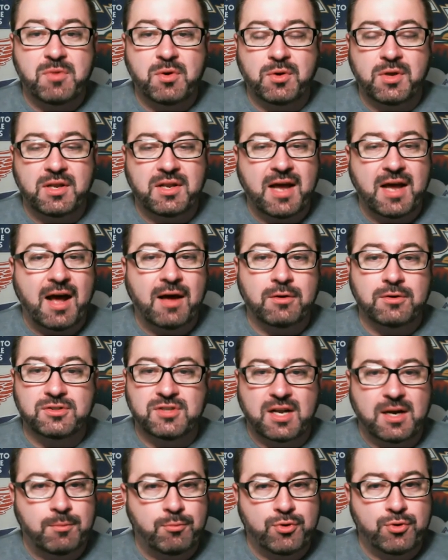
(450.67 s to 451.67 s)
million
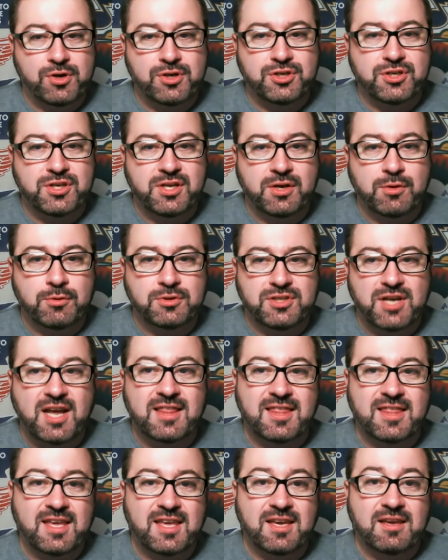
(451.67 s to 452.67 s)
on a bridge deal, which I
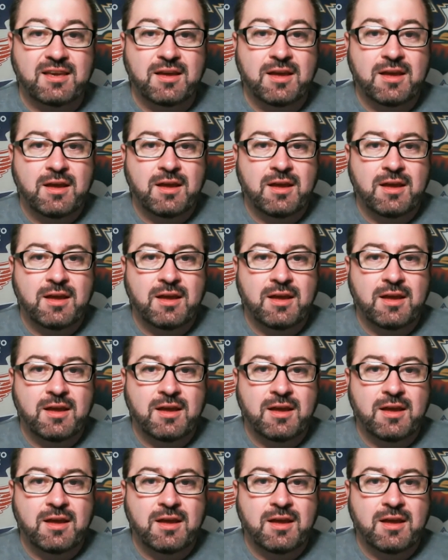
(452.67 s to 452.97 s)
think